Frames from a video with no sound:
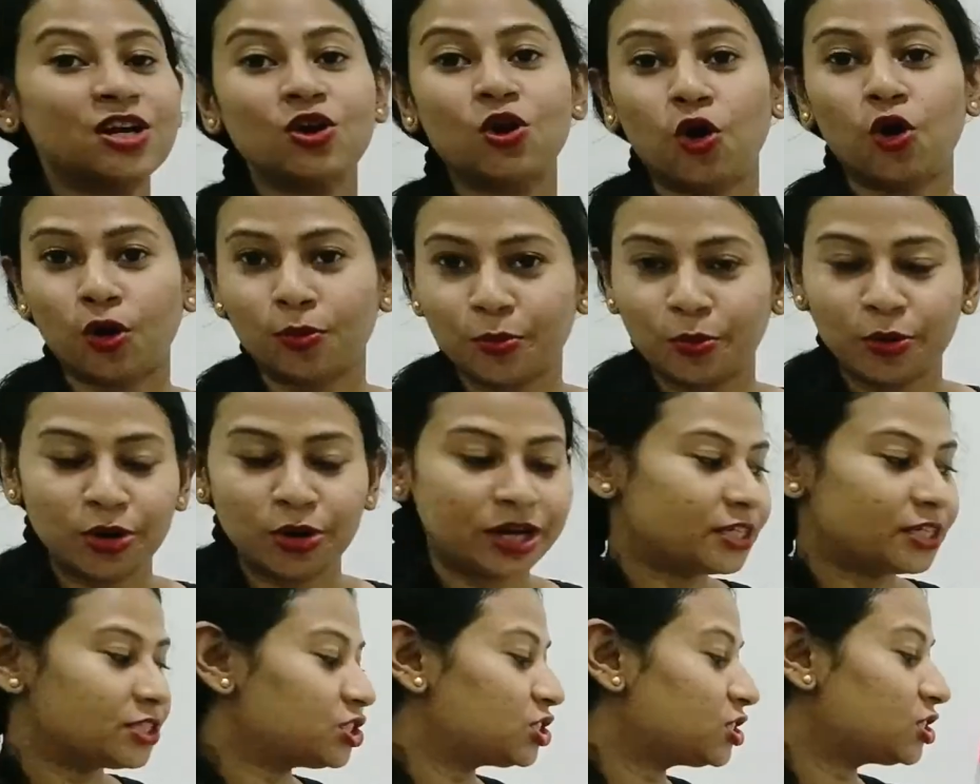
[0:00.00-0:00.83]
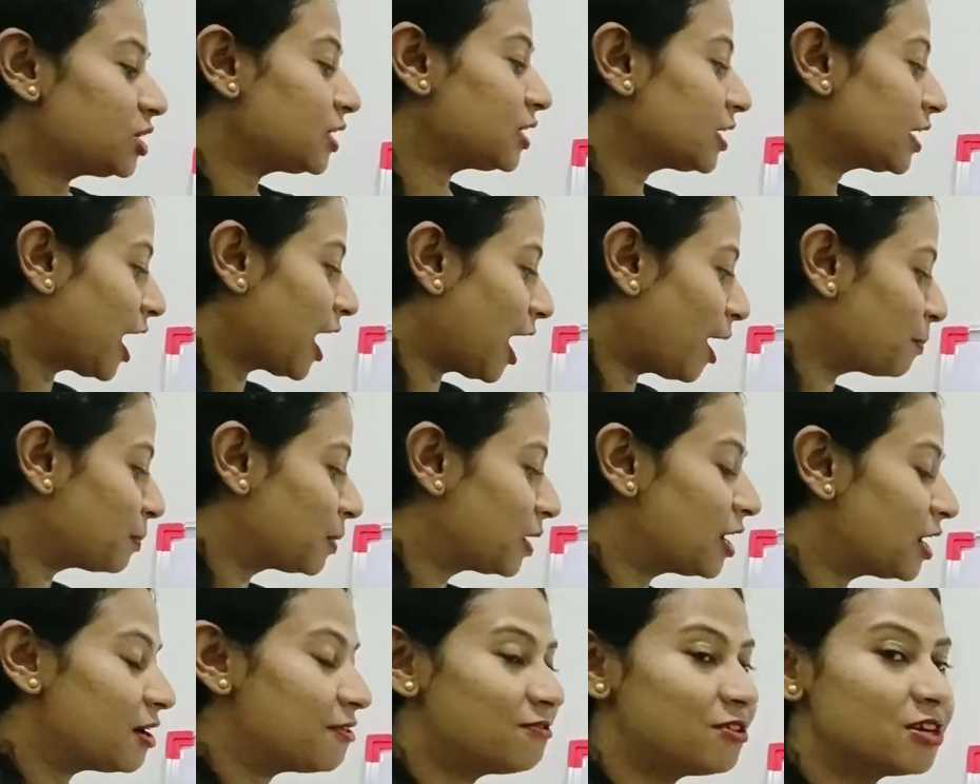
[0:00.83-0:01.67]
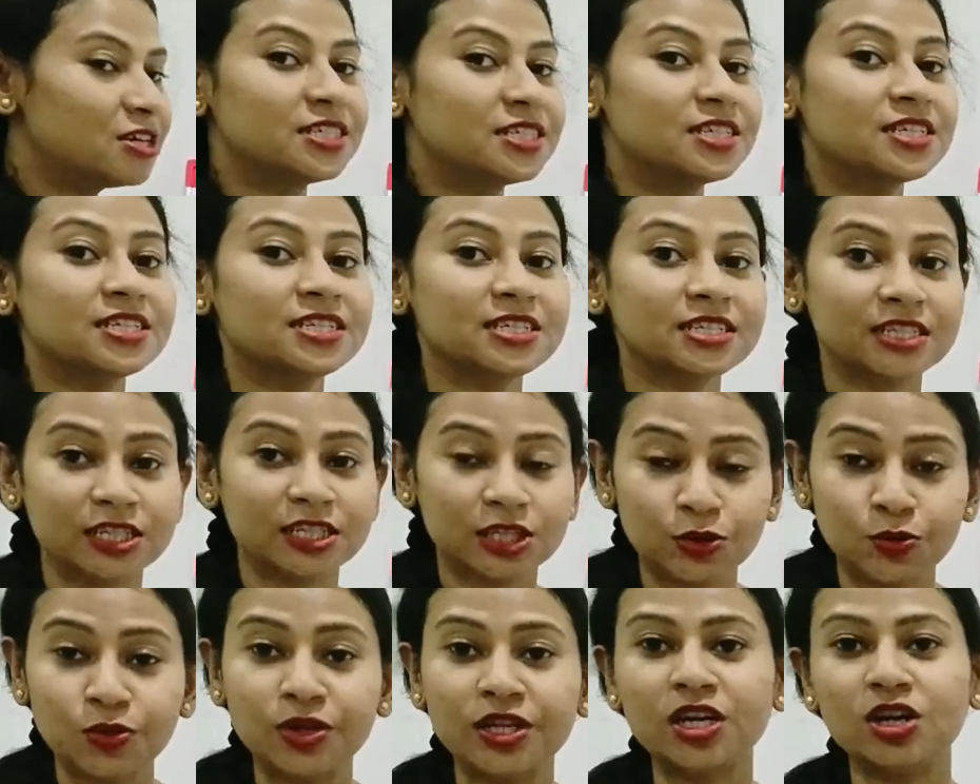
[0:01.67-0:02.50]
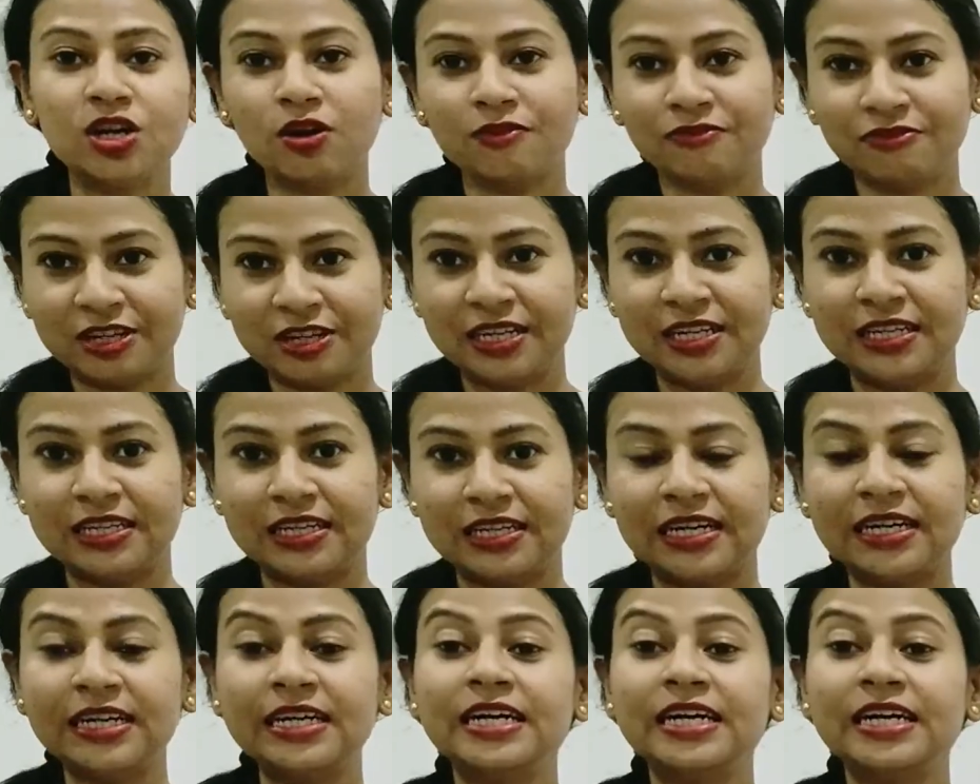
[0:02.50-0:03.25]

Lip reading: Corporation Kamgar versus Union of India,